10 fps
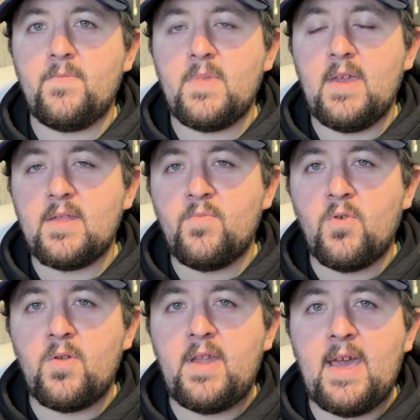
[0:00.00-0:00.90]
It's
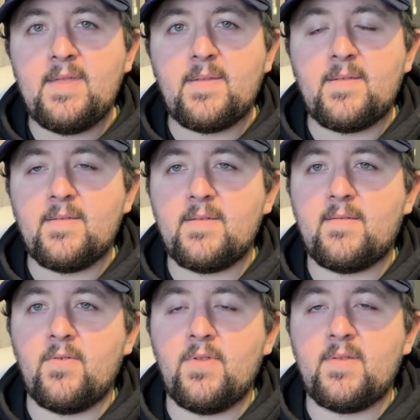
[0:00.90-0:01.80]
more dense,
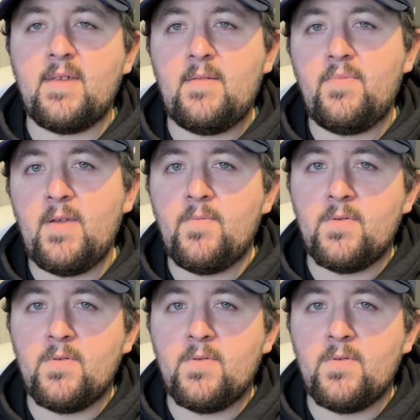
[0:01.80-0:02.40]
so the sandpaper